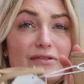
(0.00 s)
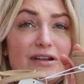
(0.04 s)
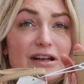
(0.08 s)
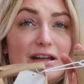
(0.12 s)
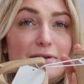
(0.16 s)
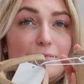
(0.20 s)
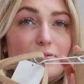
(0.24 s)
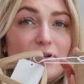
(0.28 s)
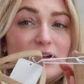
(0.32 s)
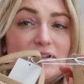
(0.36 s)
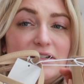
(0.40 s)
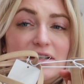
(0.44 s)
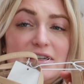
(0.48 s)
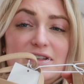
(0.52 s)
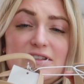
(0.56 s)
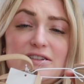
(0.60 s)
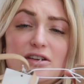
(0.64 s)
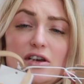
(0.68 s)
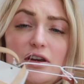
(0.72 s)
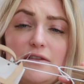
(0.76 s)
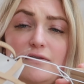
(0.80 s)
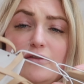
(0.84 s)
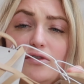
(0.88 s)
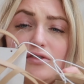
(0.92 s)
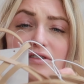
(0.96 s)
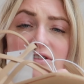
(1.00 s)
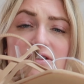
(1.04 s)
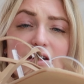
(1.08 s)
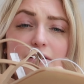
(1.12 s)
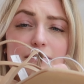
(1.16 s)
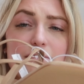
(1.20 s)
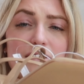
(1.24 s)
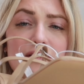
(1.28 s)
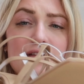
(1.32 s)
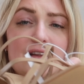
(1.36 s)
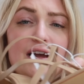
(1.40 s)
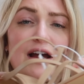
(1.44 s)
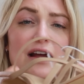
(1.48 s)
really pretty so if you're
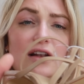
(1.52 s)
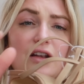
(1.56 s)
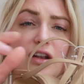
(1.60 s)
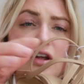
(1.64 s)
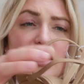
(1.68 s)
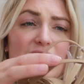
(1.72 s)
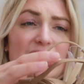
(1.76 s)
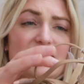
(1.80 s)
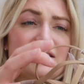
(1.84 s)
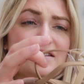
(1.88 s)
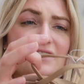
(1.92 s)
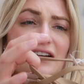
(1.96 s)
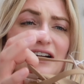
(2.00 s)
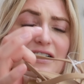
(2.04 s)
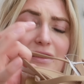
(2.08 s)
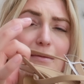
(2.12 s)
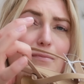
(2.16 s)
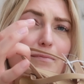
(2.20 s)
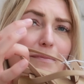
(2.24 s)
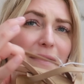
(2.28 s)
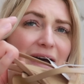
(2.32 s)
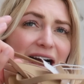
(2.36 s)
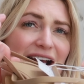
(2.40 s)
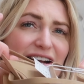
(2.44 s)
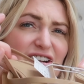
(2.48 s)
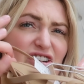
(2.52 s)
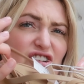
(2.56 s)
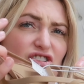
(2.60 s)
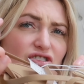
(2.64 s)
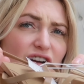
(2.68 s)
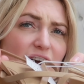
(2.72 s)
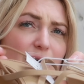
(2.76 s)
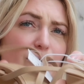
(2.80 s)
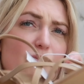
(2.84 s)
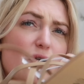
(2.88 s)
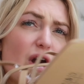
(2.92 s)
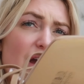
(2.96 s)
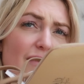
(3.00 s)
someone that likes like a back
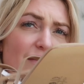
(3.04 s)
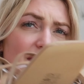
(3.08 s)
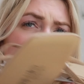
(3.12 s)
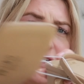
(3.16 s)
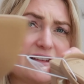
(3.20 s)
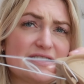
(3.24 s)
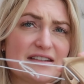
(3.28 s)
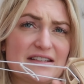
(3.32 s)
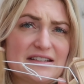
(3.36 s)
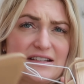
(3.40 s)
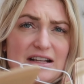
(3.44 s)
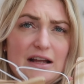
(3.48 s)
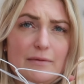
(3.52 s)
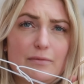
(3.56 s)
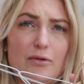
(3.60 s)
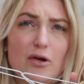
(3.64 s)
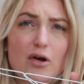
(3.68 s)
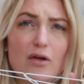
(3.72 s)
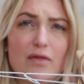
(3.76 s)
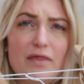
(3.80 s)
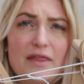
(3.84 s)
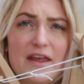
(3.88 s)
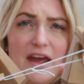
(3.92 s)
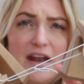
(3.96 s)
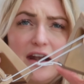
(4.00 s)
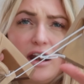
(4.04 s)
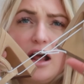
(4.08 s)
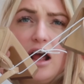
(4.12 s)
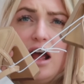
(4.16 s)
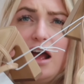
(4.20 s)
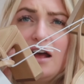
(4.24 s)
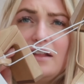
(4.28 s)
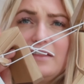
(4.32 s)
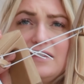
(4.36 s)
strap rather than a slip-on then